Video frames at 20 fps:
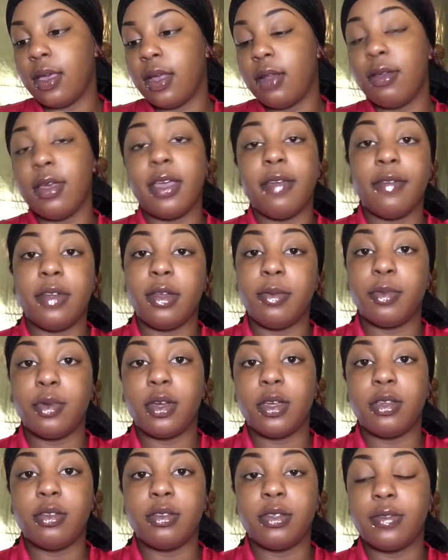I don't have any
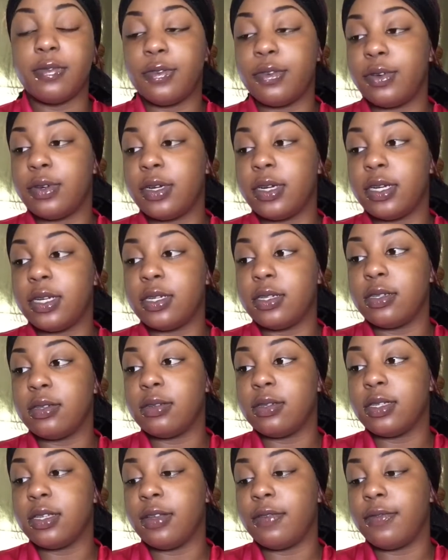more use for it
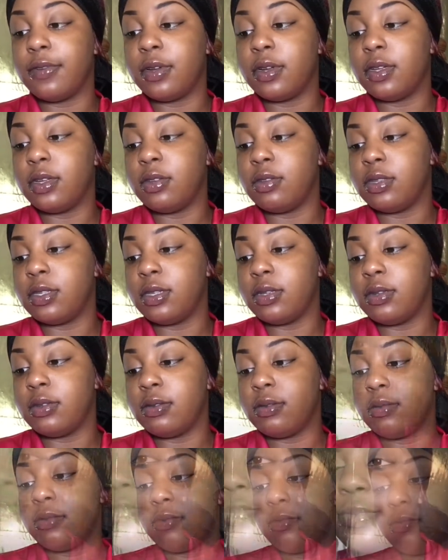except for using
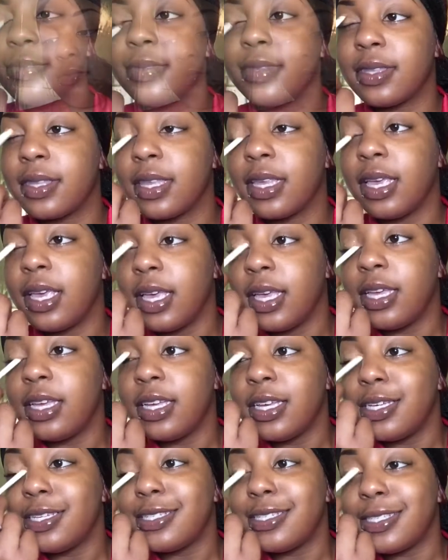
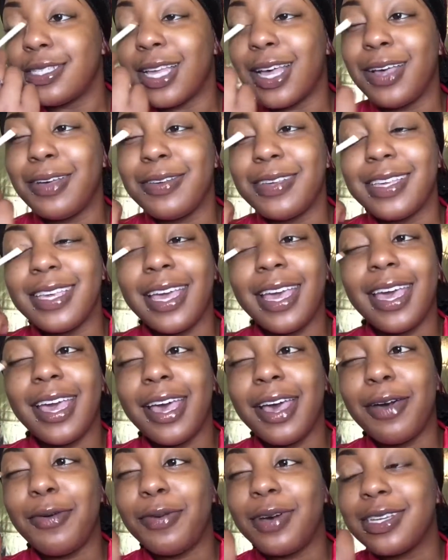so
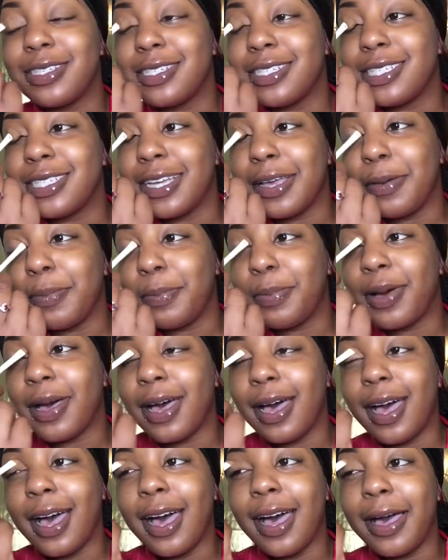yeah, what's up
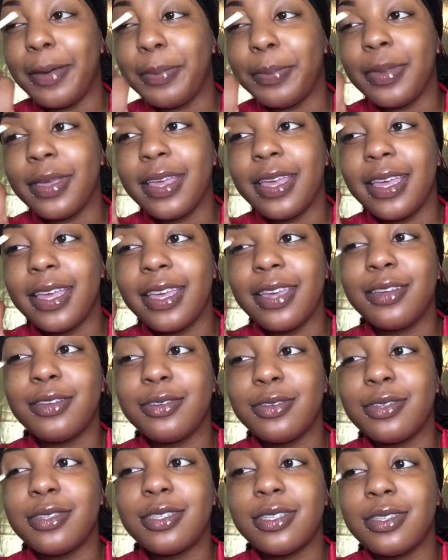poppin'
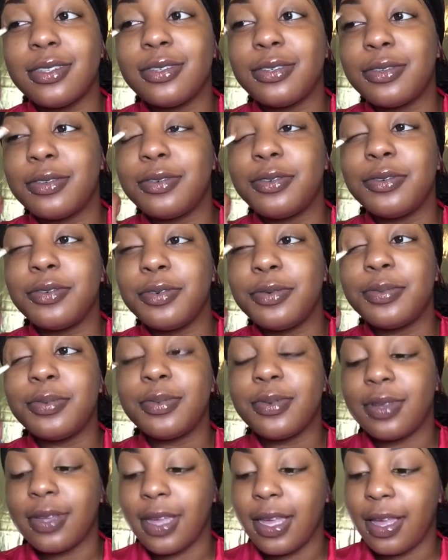YouTube?
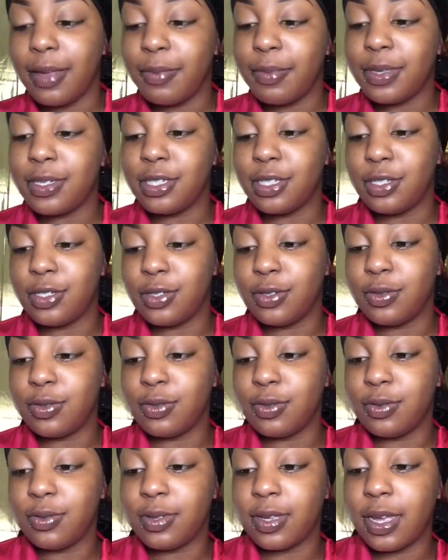I miss
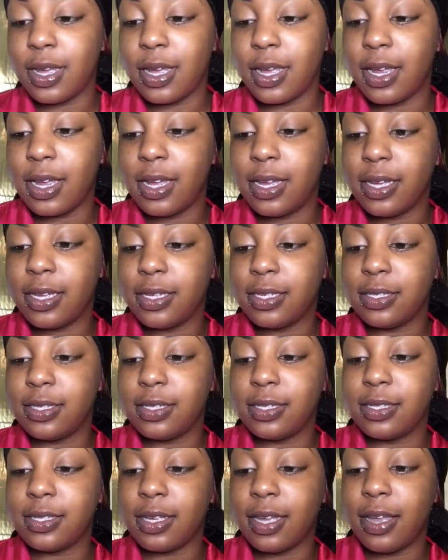you
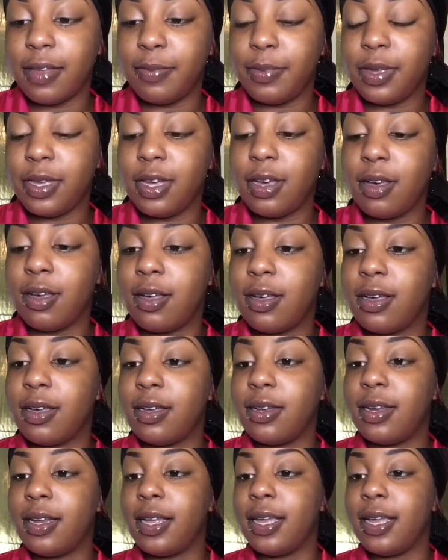guys. I've been gone.